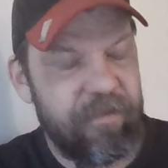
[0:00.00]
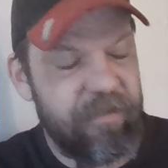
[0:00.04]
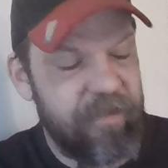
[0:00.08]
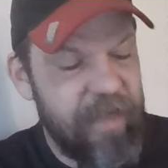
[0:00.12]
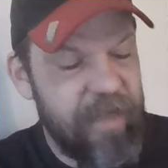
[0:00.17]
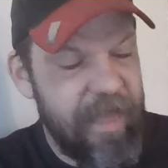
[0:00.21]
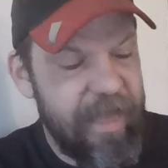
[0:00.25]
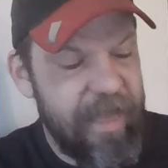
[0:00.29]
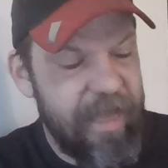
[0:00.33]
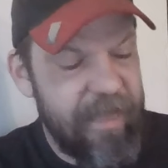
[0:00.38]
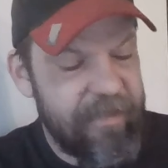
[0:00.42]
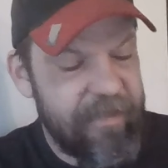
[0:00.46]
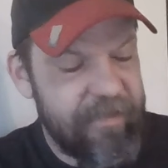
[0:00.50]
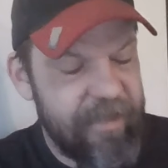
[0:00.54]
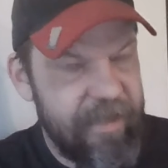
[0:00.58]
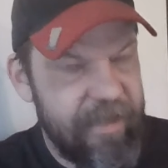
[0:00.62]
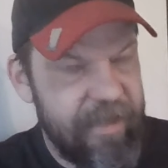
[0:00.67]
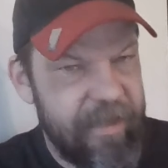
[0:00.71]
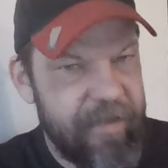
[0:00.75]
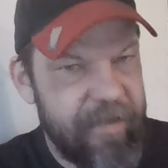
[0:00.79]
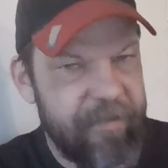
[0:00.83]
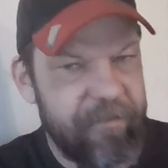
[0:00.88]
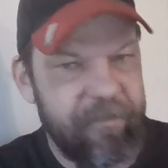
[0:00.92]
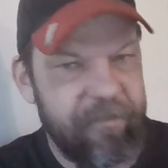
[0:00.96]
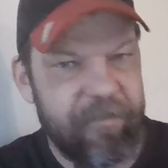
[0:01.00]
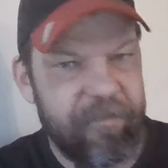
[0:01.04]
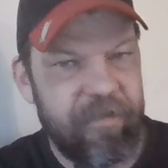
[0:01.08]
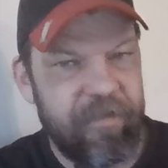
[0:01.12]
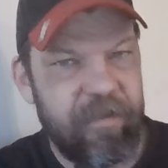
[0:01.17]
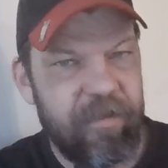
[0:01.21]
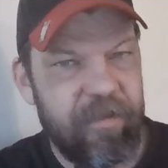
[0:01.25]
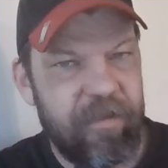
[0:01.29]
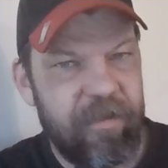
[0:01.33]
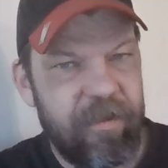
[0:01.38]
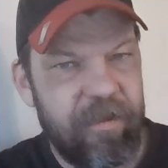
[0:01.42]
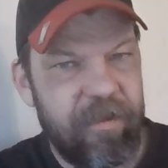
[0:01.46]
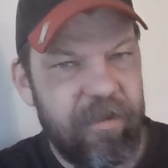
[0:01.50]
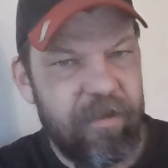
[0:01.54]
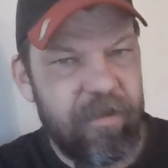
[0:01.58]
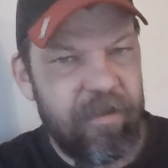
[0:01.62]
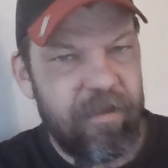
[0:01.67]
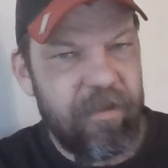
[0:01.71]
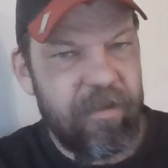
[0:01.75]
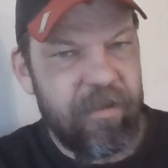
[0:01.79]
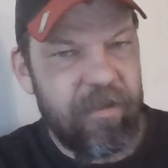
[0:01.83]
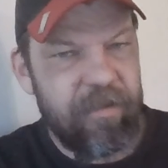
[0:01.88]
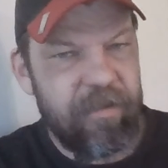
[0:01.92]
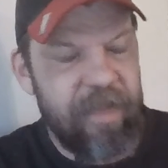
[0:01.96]
that,
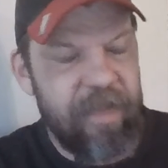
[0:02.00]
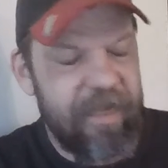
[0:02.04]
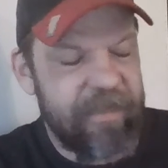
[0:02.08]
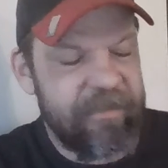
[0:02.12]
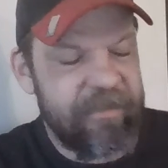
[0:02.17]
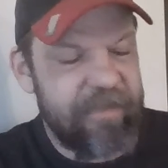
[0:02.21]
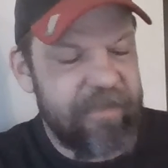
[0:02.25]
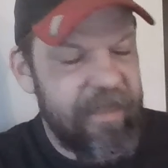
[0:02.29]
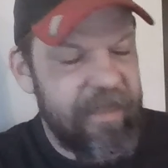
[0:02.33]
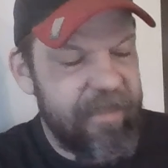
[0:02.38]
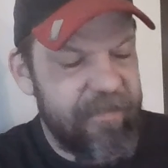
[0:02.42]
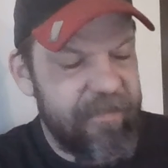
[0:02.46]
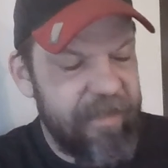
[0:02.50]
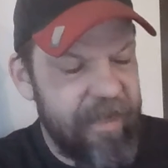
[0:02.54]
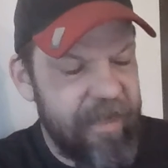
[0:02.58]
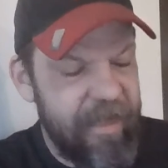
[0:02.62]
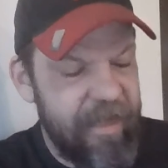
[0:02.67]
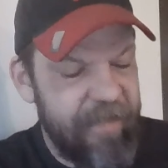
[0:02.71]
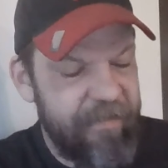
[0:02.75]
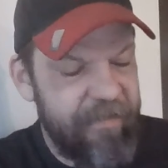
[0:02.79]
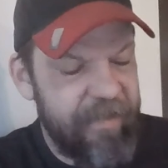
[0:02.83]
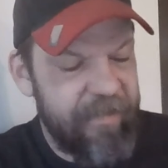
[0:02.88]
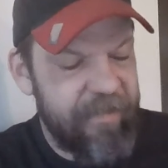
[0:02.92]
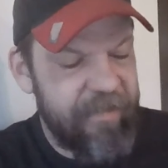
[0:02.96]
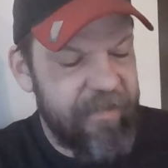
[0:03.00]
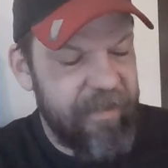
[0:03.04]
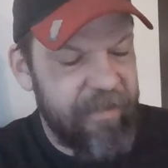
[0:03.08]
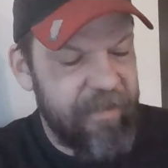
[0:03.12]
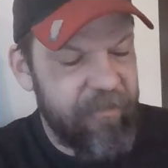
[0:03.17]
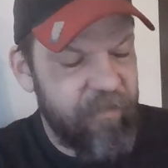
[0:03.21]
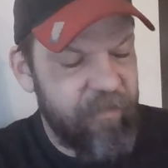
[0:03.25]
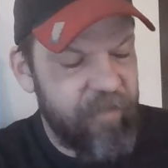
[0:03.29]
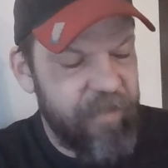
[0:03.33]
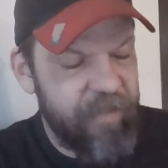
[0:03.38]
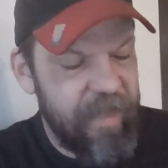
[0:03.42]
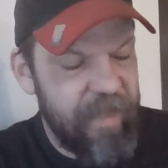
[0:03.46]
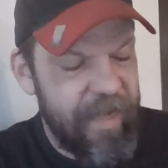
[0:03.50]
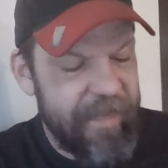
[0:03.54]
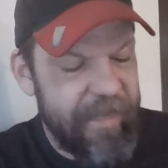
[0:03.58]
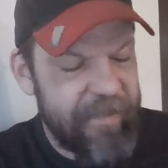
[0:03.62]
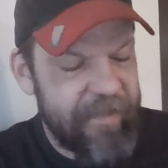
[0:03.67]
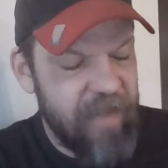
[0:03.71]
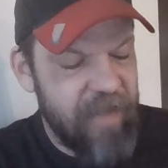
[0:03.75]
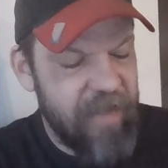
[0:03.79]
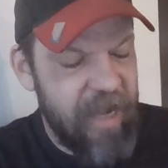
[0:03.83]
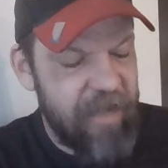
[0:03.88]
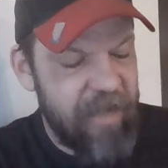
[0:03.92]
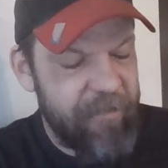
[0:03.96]
like I said, that I think that I
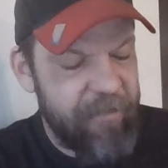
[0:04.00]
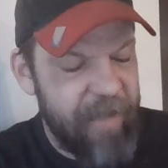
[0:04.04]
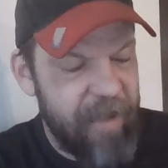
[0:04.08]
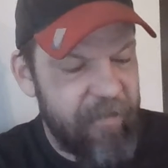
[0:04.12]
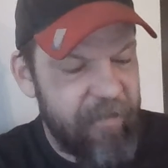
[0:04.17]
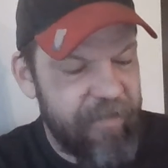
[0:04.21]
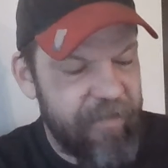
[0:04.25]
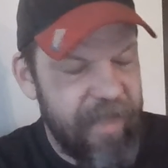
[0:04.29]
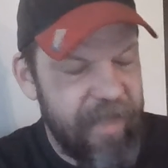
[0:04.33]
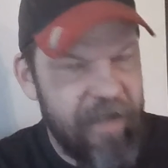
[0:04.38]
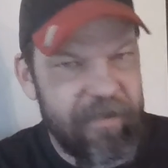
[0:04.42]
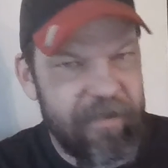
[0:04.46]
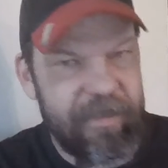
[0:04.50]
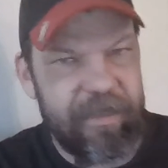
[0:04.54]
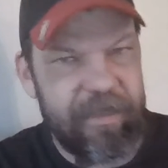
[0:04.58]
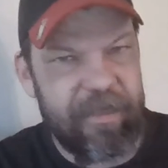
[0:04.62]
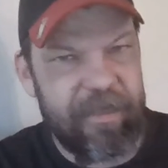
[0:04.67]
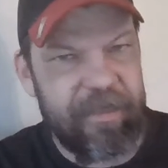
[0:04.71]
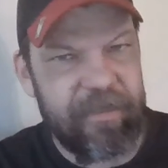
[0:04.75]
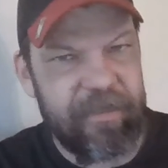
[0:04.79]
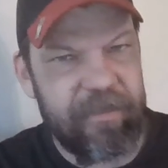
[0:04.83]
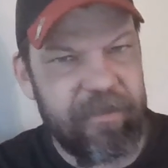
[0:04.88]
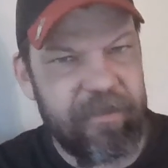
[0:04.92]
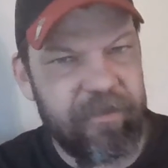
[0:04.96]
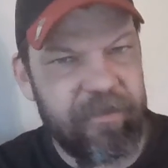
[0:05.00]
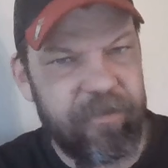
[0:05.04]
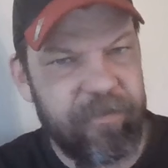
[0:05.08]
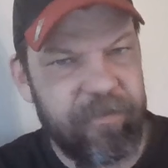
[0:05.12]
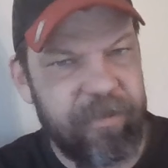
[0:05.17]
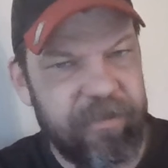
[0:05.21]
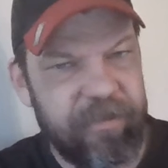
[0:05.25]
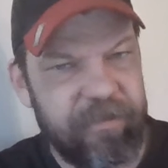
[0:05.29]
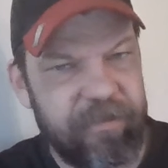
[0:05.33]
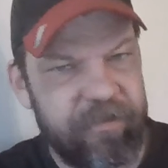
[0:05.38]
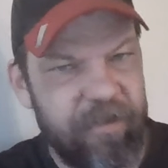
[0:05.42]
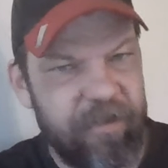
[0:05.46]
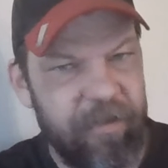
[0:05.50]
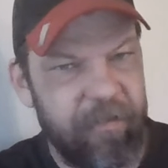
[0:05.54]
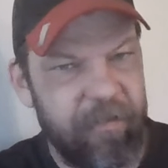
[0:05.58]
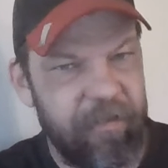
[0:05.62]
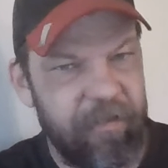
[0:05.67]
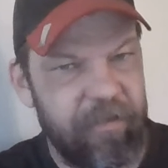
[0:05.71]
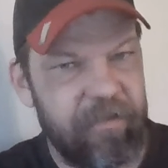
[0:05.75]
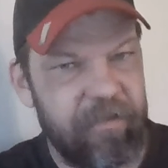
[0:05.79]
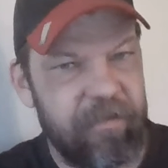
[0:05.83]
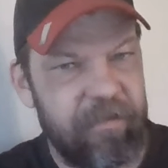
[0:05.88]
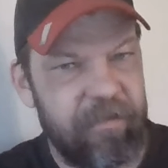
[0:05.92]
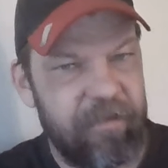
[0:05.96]
can talk about without getting into too much
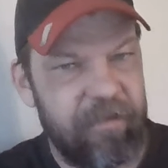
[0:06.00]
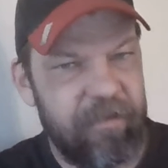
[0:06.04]
trouble.